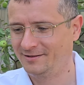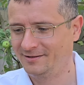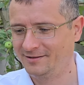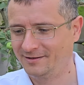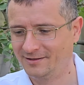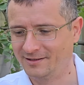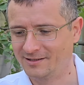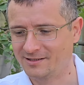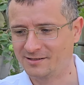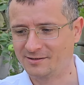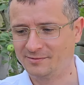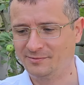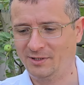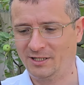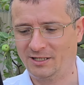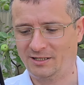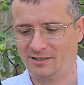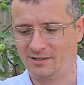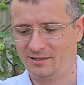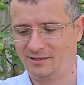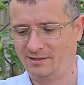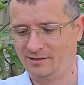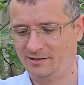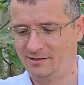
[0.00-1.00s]
Let's
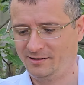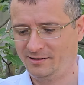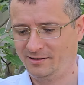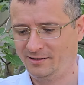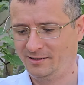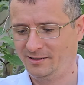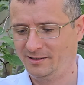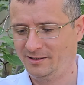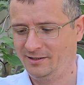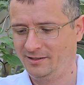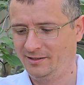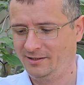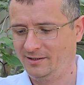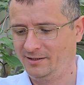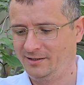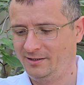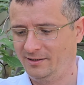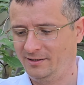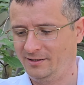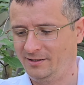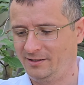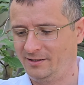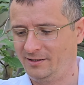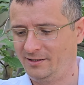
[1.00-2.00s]
make a